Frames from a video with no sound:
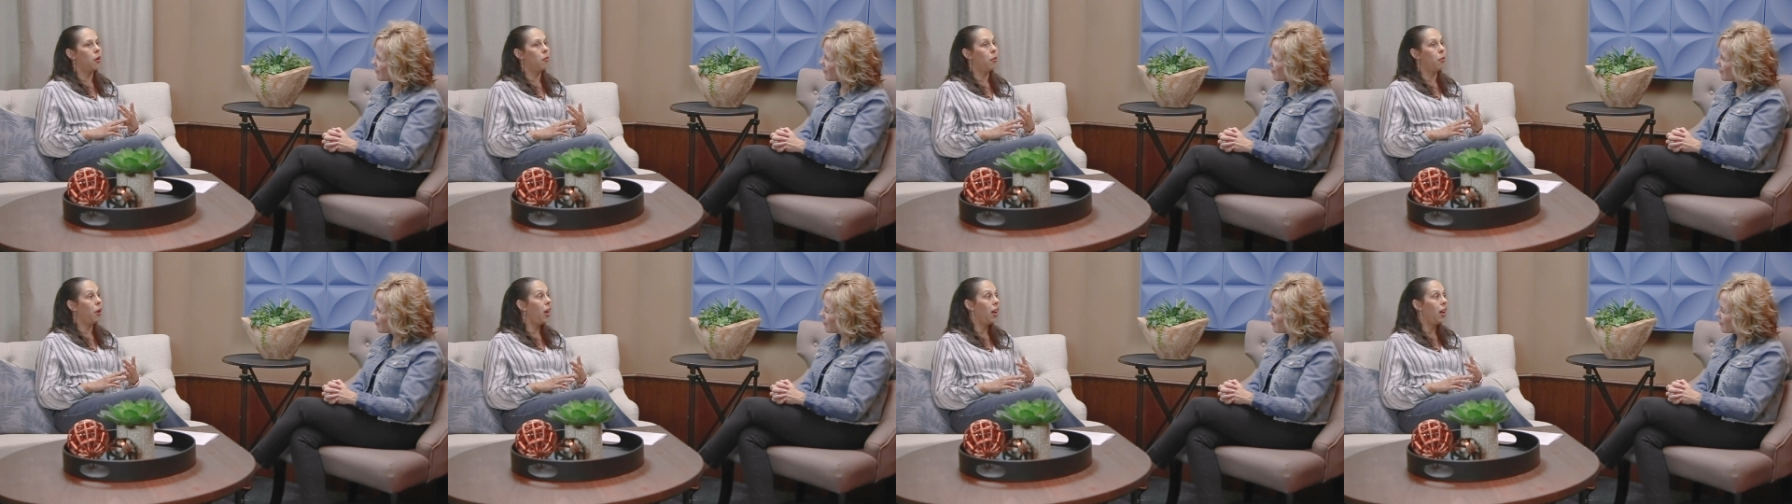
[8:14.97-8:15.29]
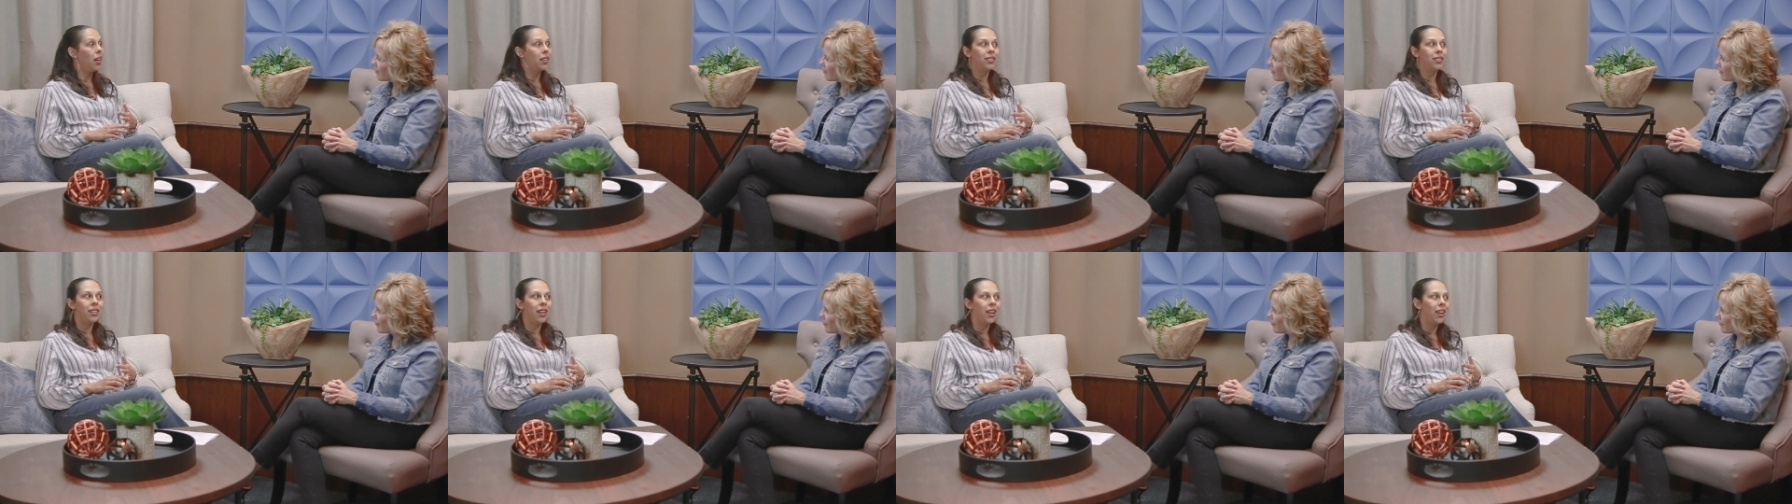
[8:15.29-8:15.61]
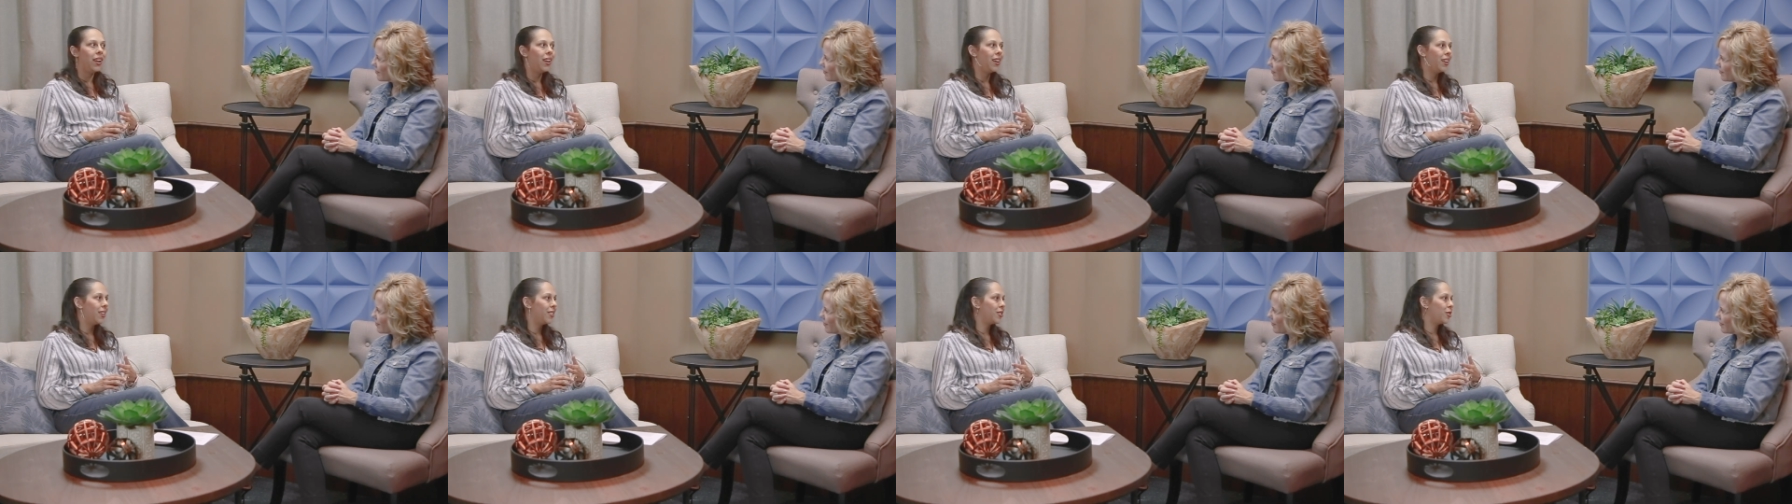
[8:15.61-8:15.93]
a
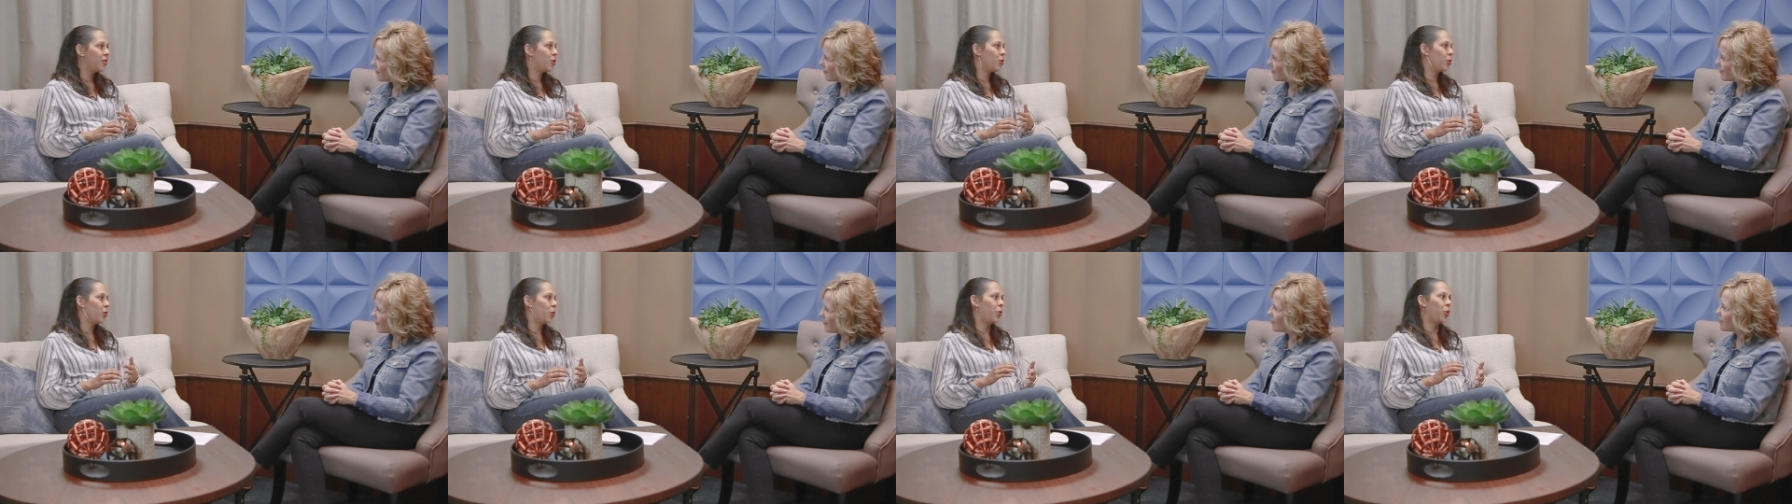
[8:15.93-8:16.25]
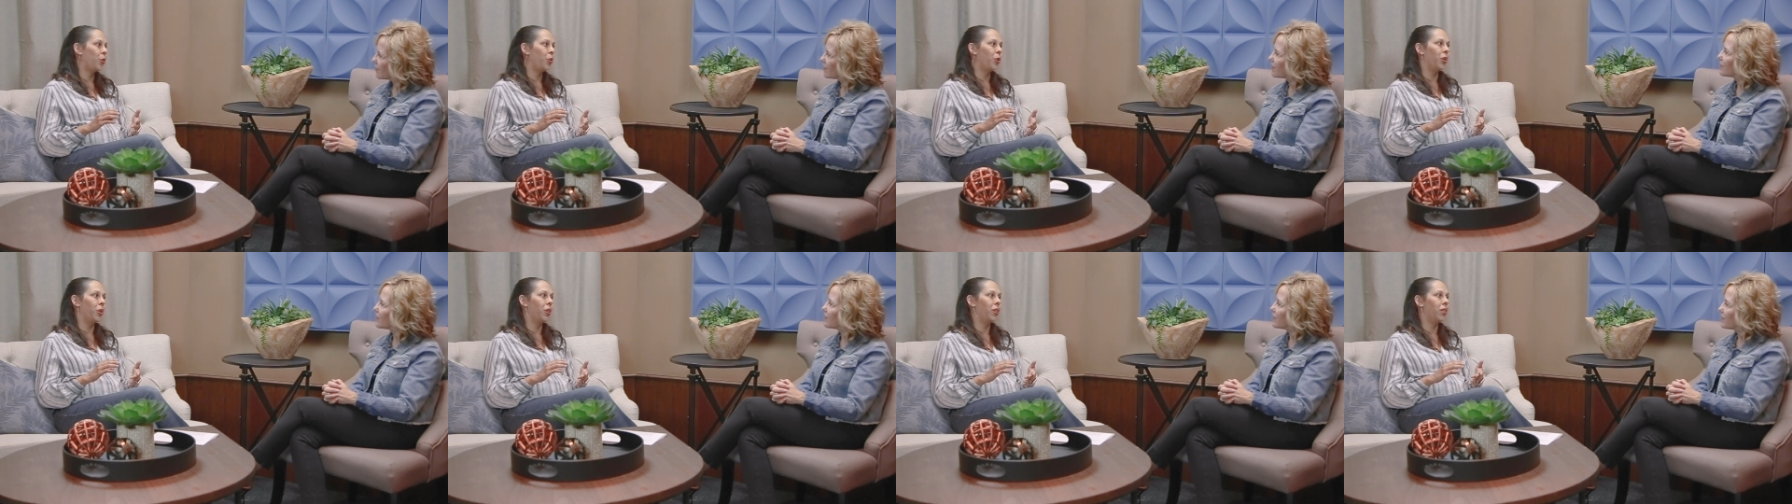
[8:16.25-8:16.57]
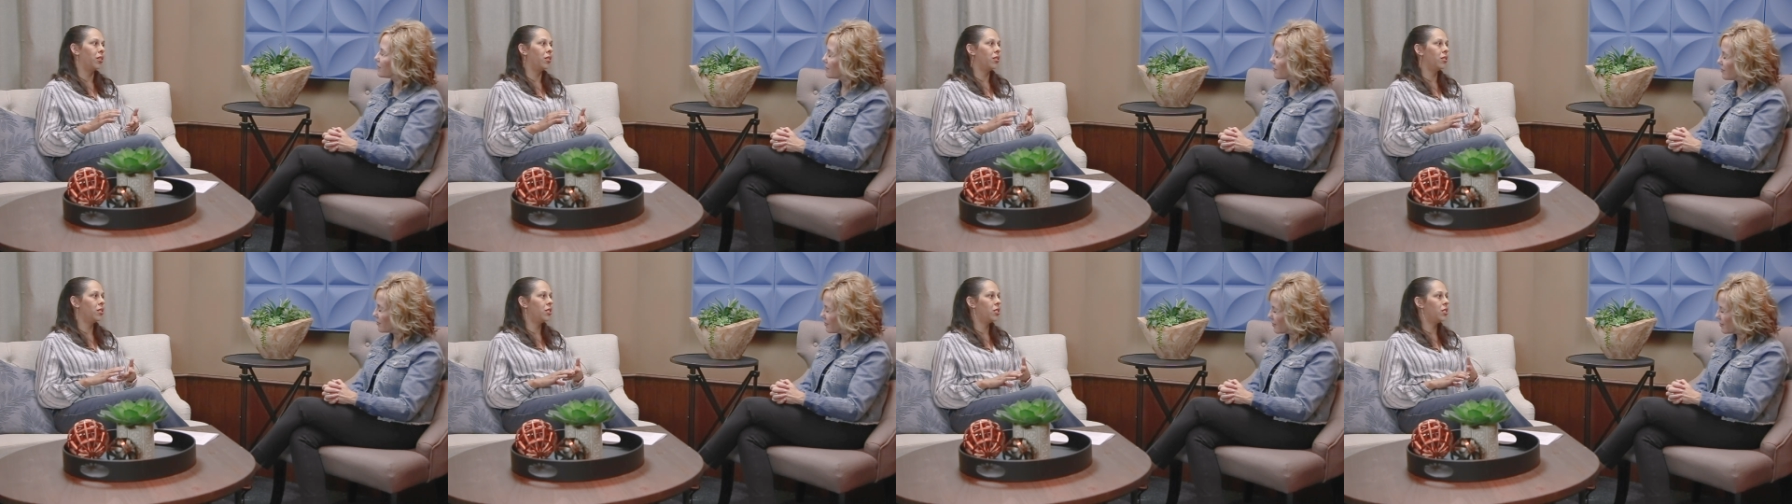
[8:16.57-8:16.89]
podcast
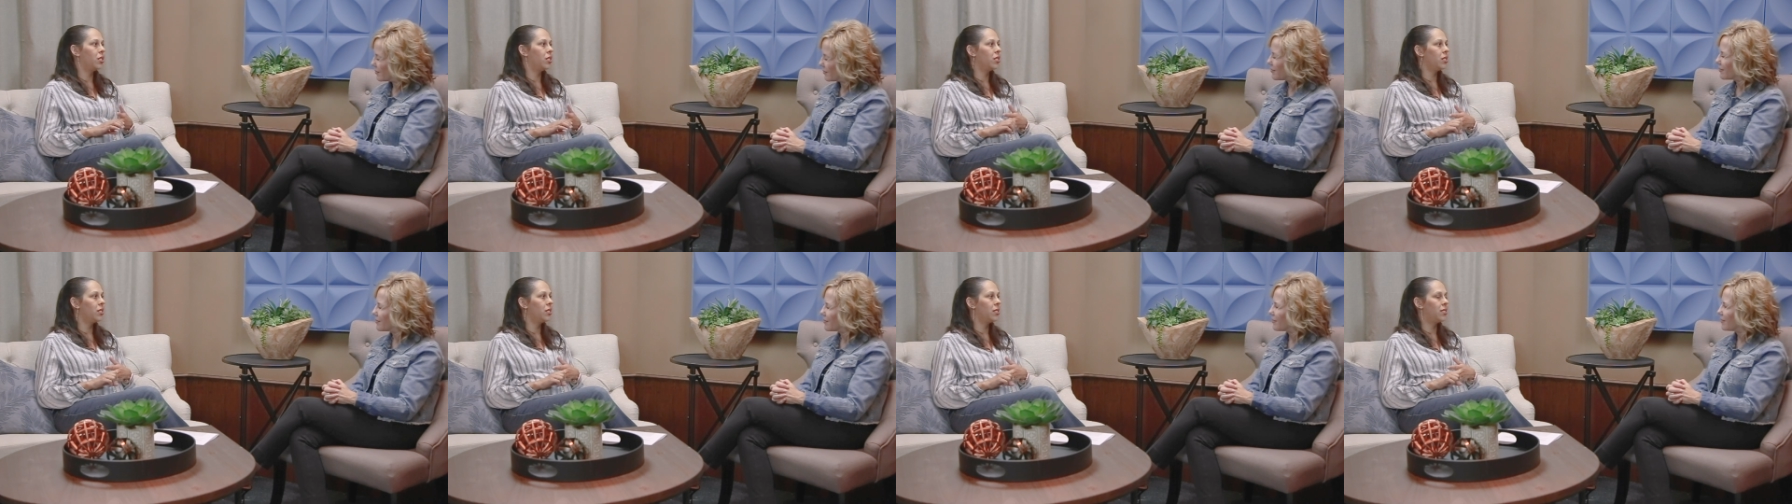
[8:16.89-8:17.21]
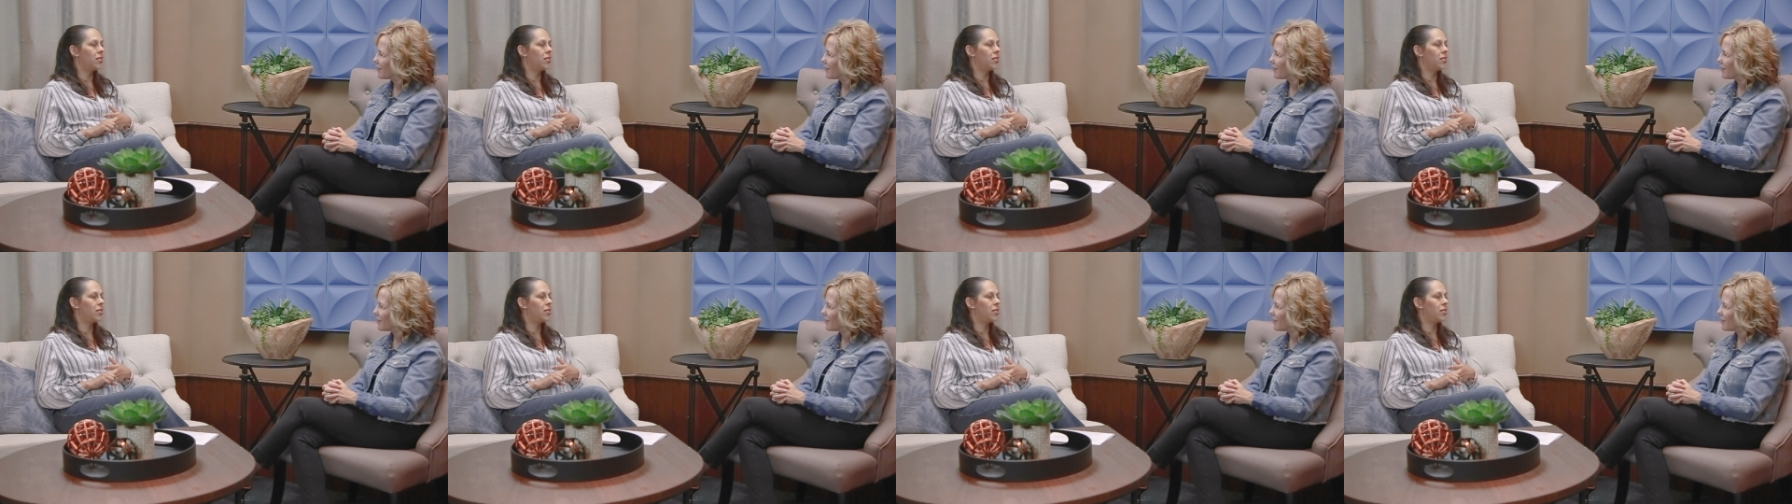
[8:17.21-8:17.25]
or mm-hmm.